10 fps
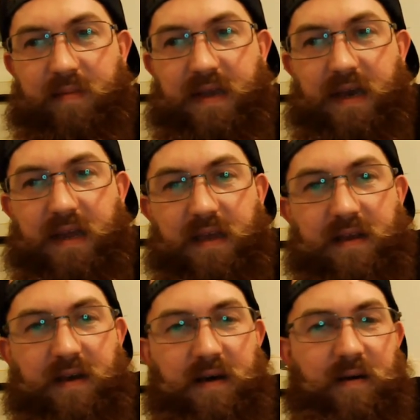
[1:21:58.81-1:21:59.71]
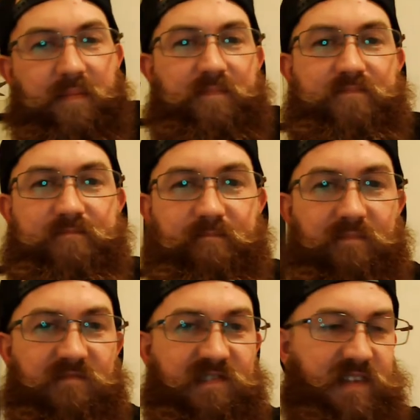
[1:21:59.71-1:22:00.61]
gonna
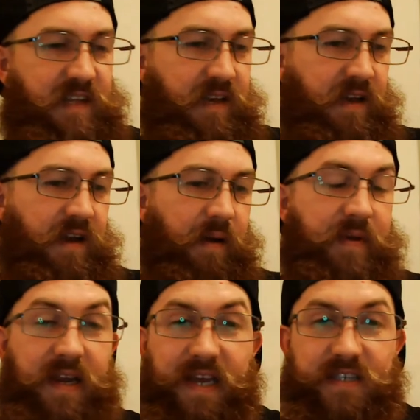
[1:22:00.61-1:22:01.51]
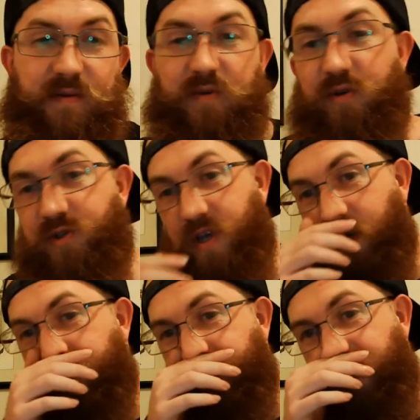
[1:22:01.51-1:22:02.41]
get some new
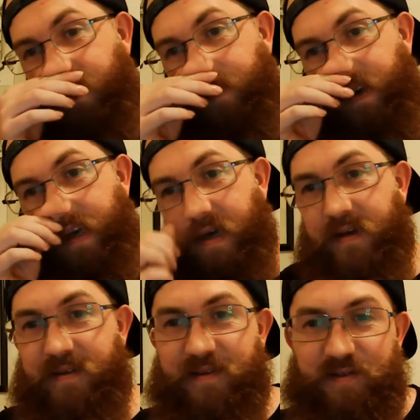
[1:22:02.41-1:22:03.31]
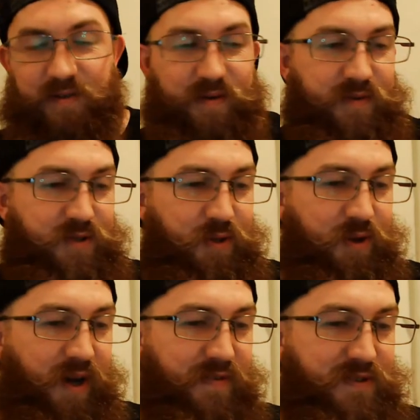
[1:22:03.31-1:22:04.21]
stuff soon. But yeah, soon
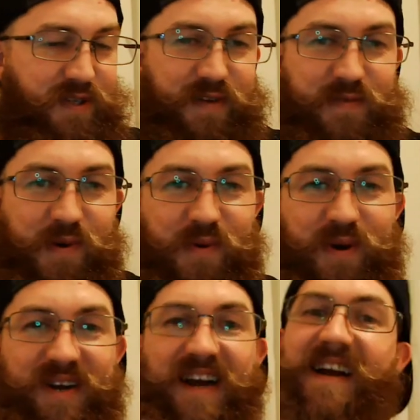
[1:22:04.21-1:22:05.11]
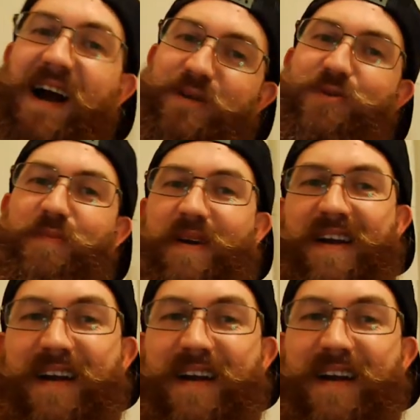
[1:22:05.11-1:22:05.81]
enough, Steve. Don't worry, I got you, man. I